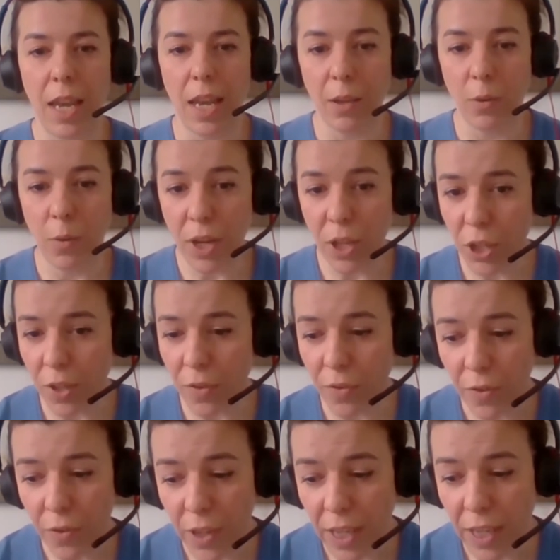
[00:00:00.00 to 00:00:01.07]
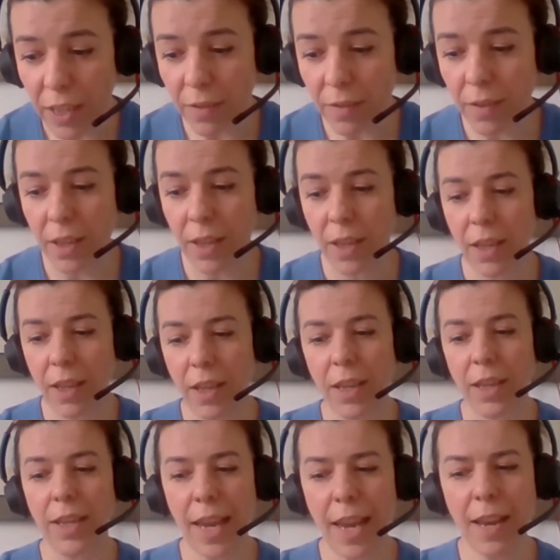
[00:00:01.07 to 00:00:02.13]
And question three,
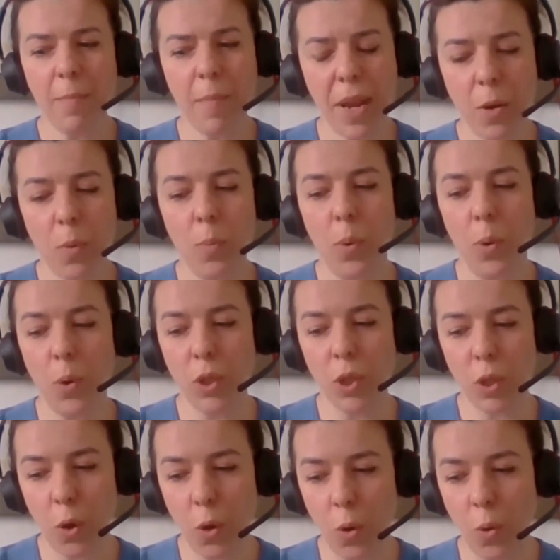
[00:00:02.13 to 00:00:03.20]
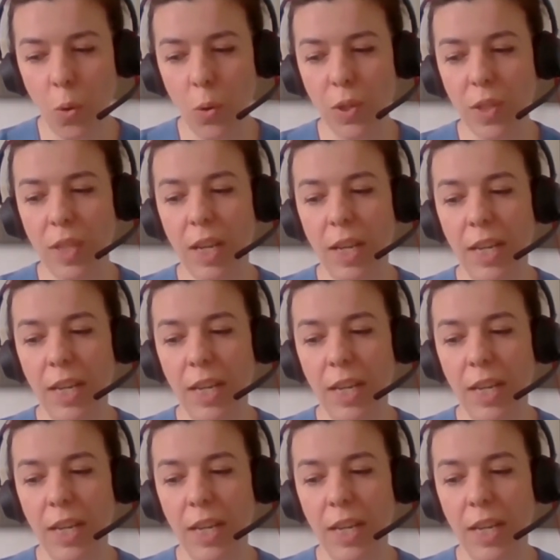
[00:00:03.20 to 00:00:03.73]
can menopause cause